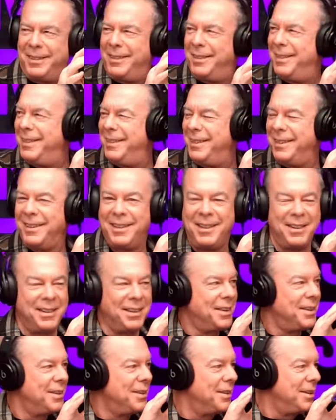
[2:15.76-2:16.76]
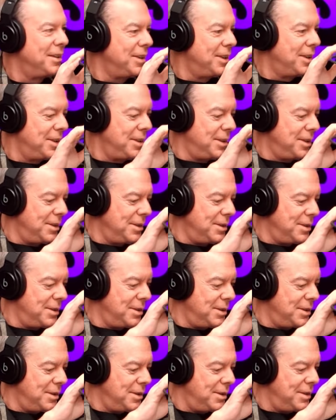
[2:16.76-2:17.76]

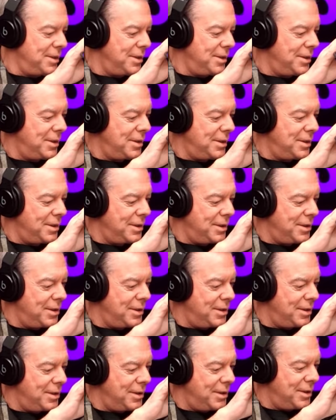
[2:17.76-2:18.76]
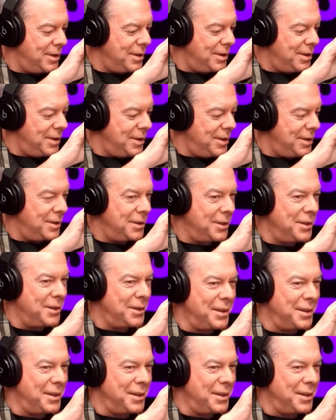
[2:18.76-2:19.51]
(silent)